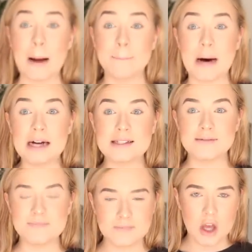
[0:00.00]
But
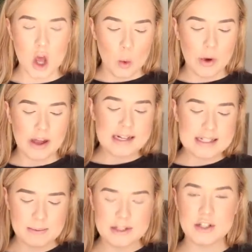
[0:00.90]
we're gonna
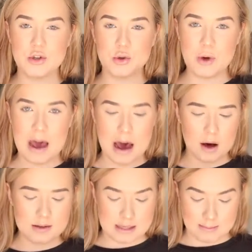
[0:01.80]
dip into
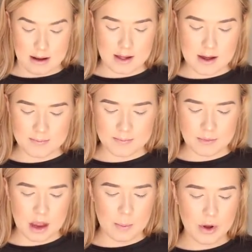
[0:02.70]
our Z palette,
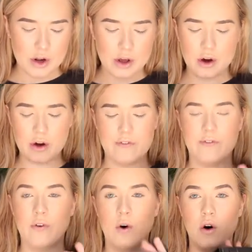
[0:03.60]
and we're gonna go
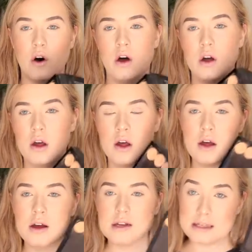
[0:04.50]
for
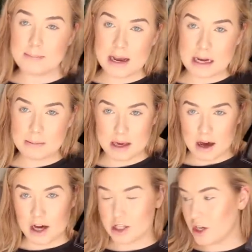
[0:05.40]
some Makeup Geek
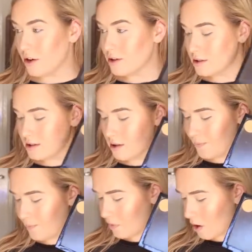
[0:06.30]
eyeshadows.
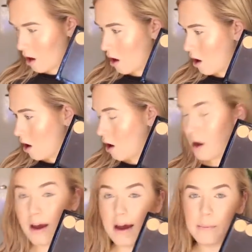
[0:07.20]

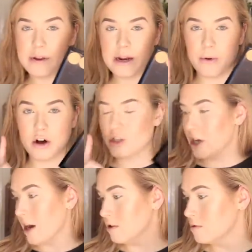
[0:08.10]
And we need a brush,
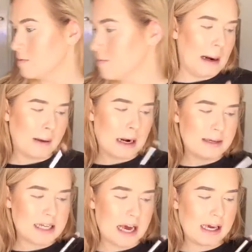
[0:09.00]
hang on. I'm gonna
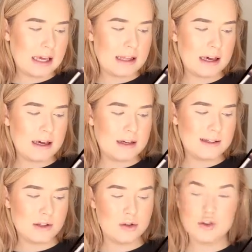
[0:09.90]
be taking
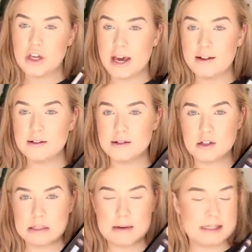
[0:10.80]
these two shades and
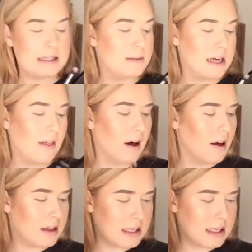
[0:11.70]
just mixing them together.